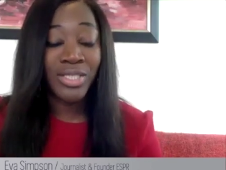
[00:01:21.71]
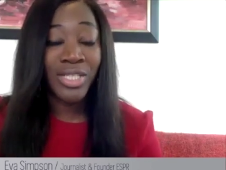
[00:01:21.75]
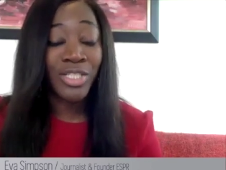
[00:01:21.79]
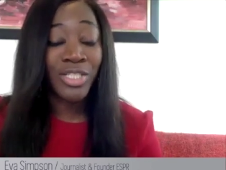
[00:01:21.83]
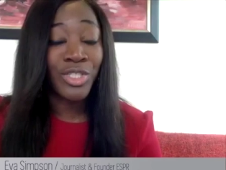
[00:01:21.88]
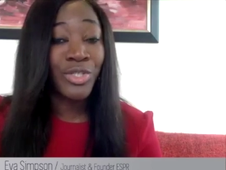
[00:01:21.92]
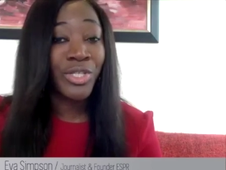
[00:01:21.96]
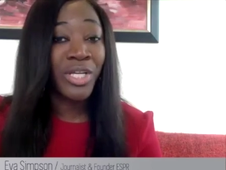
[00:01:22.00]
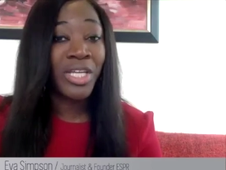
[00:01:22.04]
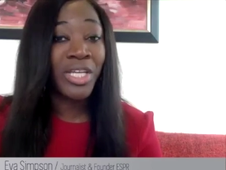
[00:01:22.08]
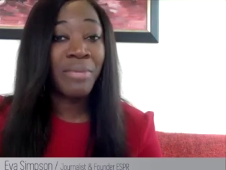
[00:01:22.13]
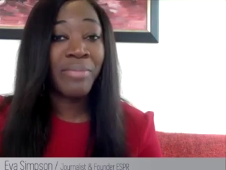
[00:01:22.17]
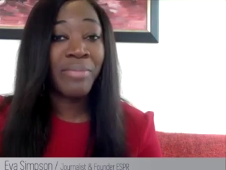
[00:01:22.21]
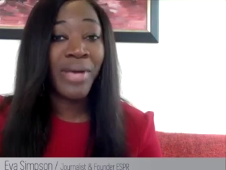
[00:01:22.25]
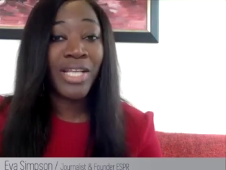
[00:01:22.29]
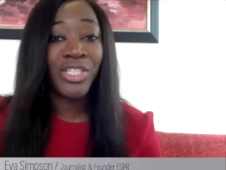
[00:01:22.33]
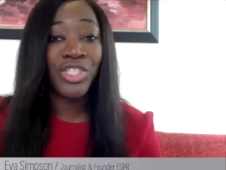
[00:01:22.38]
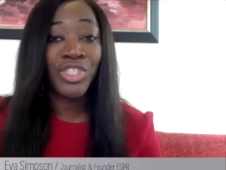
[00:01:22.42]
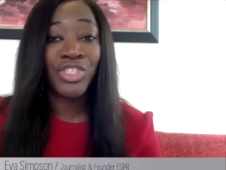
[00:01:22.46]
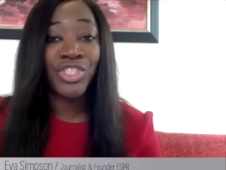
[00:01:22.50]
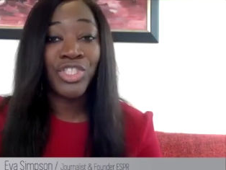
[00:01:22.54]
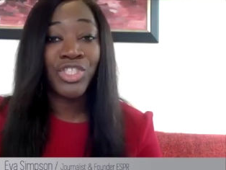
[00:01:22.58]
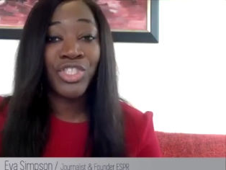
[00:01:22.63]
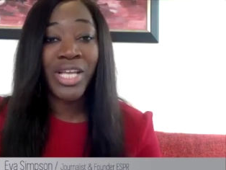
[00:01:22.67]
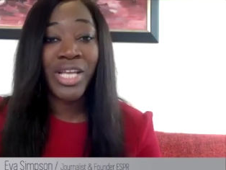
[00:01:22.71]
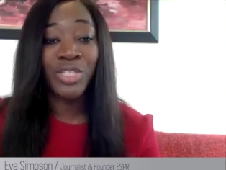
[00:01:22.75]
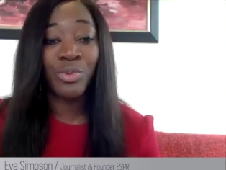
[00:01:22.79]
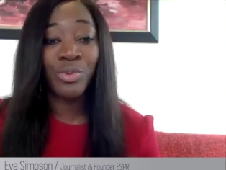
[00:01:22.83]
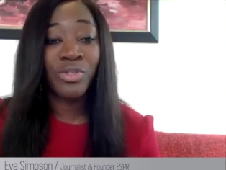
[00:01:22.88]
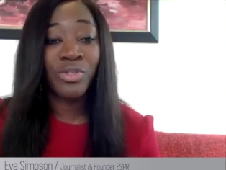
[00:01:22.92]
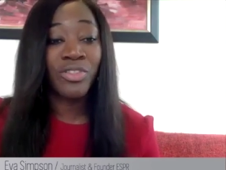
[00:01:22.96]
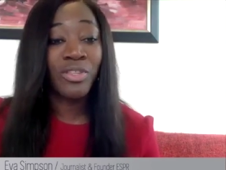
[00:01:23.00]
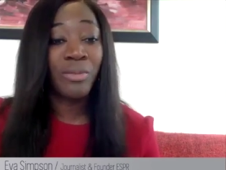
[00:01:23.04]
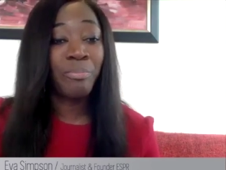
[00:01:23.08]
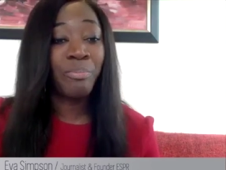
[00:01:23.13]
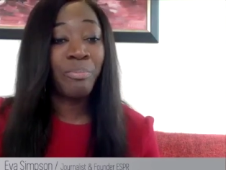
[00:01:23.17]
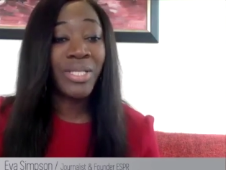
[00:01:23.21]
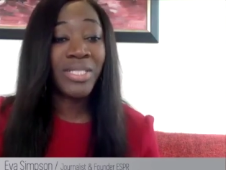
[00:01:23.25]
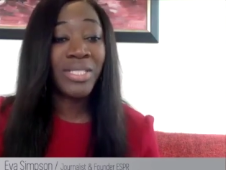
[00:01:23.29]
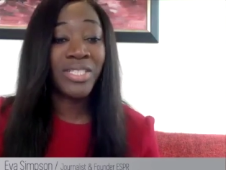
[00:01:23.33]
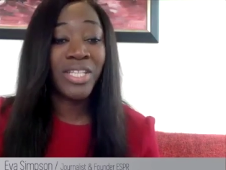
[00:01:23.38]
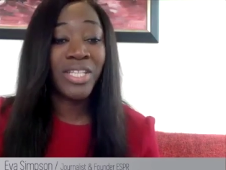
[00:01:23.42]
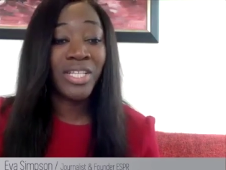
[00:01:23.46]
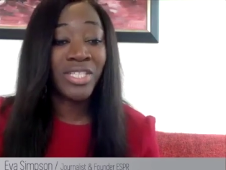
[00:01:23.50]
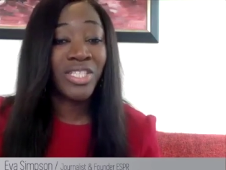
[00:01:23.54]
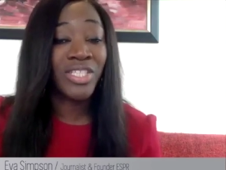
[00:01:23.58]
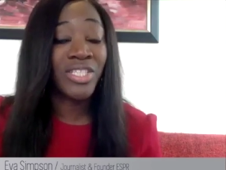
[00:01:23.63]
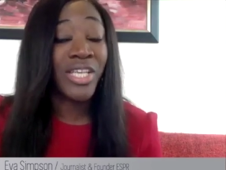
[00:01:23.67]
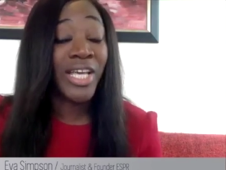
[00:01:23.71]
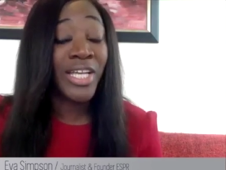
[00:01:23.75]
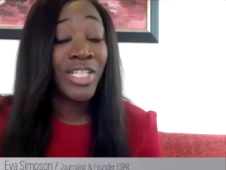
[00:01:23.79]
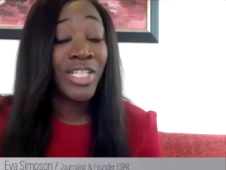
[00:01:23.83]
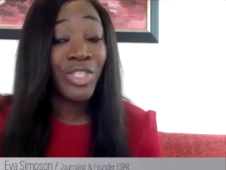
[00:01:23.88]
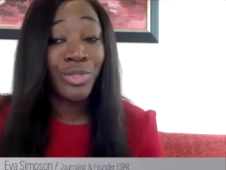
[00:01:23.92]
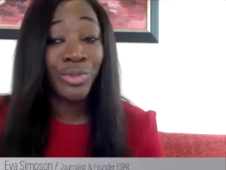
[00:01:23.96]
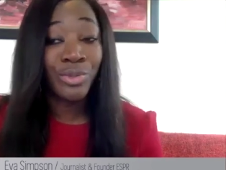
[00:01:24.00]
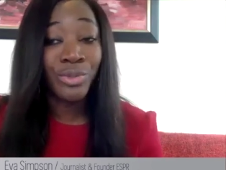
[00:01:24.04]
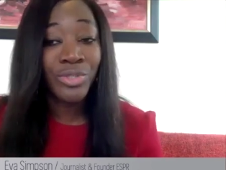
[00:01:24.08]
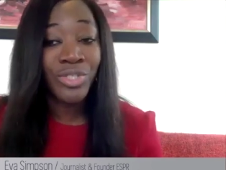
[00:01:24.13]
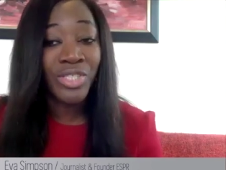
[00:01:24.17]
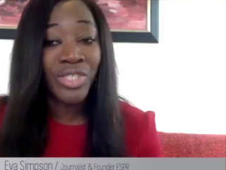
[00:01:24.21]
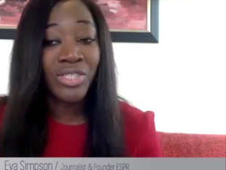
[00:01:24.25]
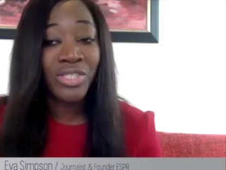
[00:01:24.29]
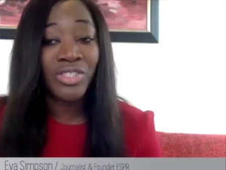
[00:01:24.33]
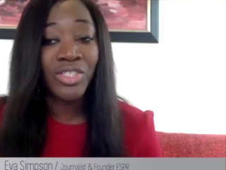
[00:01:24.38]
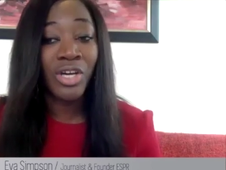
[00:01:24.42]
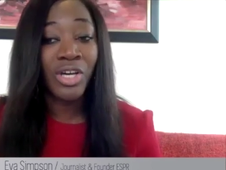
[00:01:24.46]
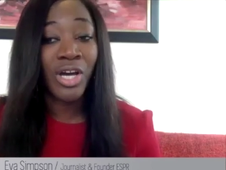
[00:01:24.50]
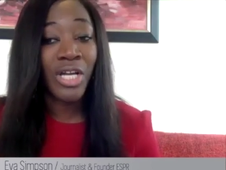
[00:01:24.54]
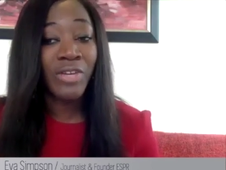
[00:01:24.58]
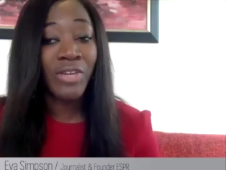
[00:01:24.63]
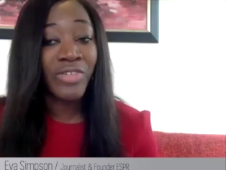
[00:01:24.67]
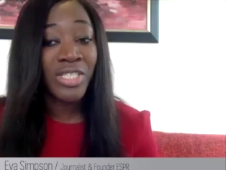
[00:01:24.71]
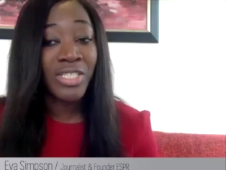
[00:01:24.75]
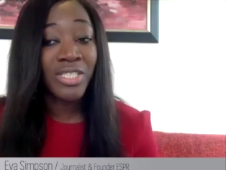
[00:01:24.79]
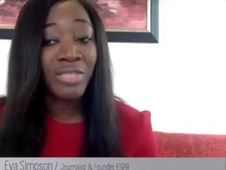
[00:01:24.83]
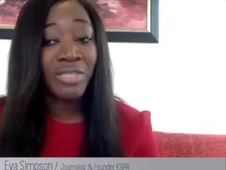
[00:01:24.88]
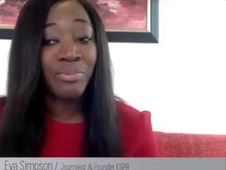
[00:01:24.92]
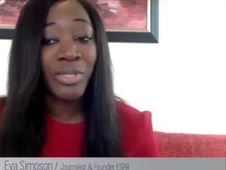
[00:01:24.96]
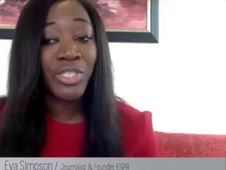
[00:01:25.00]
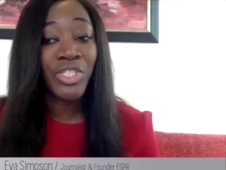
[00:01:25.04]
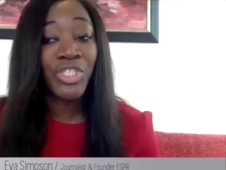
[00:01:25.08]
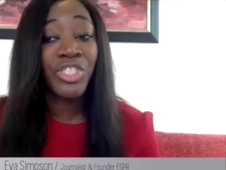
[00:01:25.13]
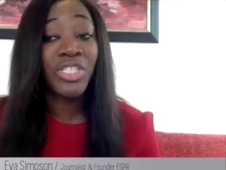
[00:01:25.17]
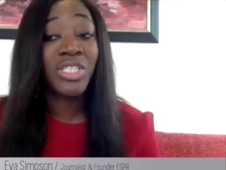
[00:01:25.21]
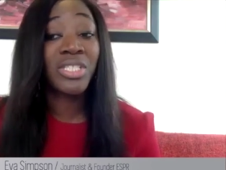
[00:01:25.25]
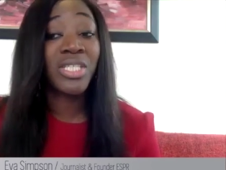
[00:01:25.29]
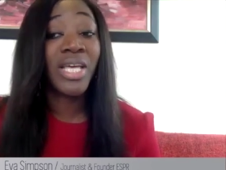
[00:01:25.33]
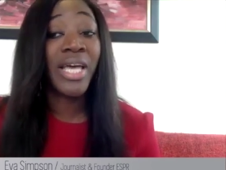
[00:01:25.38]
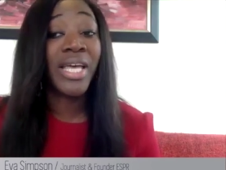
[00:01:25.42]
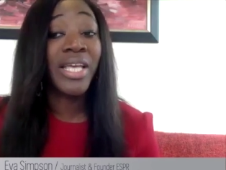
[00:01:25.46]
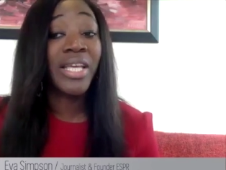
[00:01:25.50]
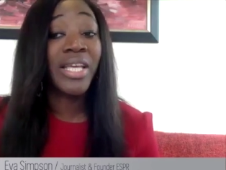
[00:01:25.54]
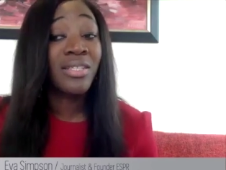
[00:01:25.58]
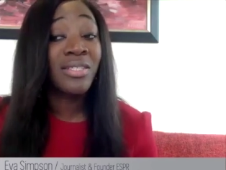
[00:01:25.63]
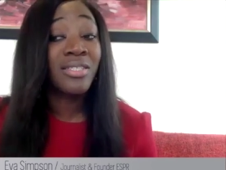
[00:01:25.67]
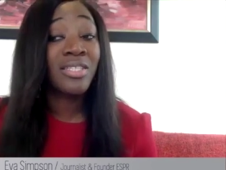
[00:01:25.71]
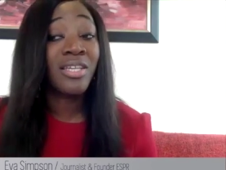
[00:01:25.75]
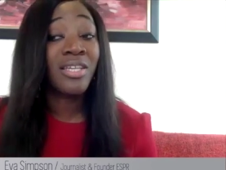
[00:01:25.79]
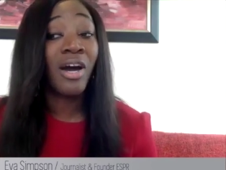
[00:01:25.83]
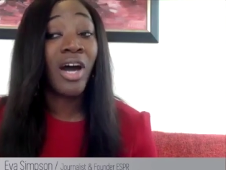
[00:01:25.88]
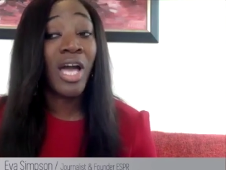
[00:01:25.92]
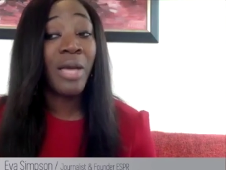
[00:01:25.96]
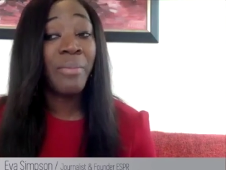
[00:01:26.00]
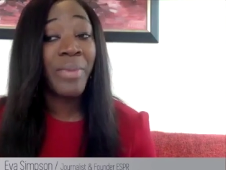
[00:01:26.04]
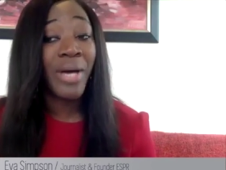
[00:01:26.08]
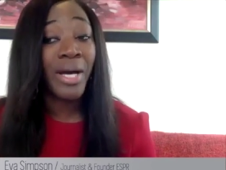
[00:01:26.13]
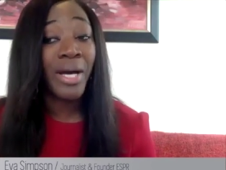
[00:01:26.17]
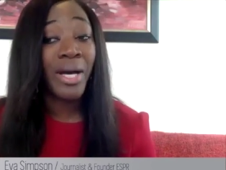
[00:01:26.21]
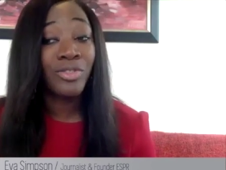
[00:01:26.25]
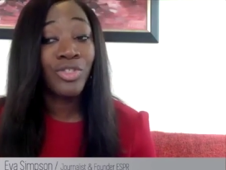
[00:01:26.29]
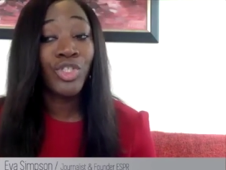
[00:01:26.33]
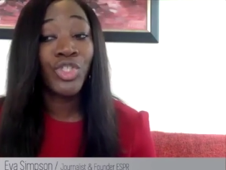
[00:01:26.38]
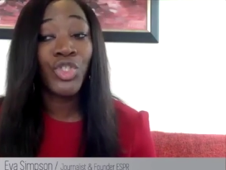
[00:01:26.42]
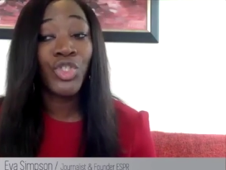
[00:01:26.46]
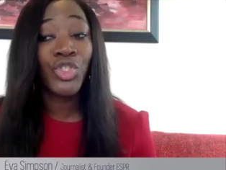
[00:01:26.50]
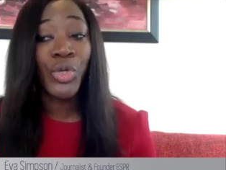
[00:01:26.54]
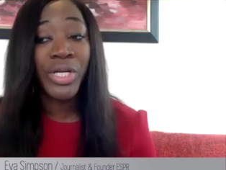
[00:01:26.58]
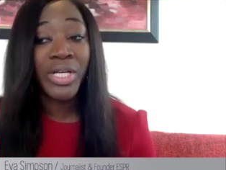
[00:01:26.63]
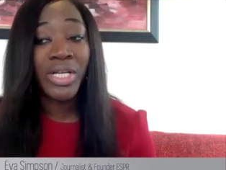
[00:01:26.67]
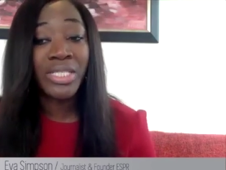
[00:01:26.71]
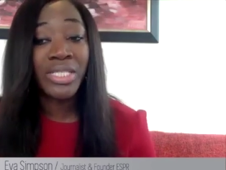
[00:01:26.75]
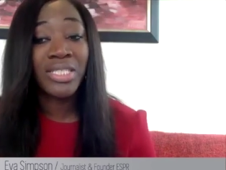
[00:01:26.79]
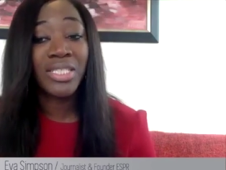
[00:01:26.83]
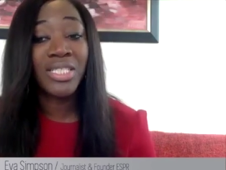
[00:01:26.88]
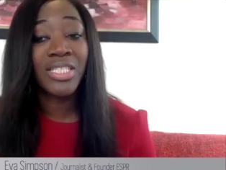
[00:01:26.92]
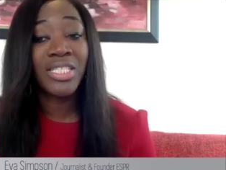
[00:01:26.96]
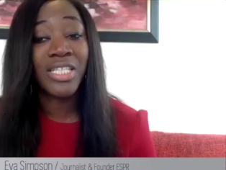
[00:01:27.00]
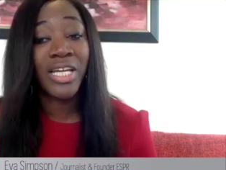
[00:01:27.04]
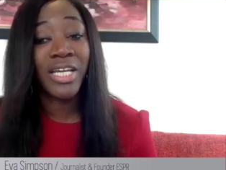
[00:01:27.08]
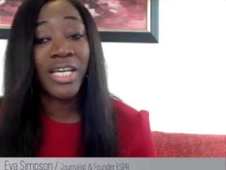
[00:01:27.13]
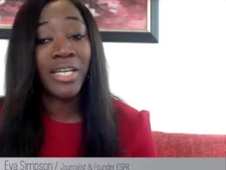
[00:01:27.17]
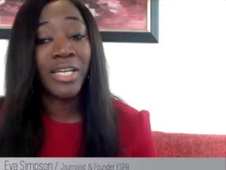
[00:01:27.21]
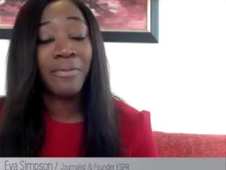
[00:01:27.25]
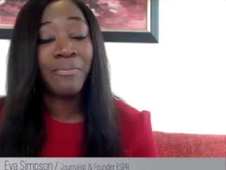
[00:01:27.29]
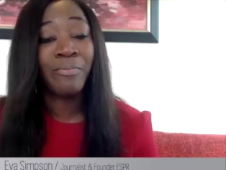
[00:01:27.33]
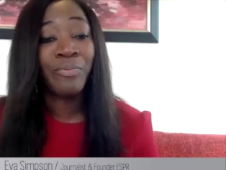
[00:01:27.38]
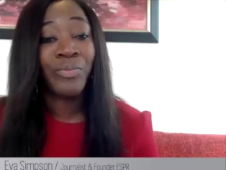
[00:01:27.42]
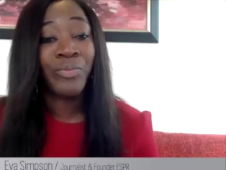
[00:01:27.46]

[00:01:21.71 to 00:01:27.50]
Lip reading: As you can imagine, she has one of the busiest schedules and diaries, but she's taken time out to join us today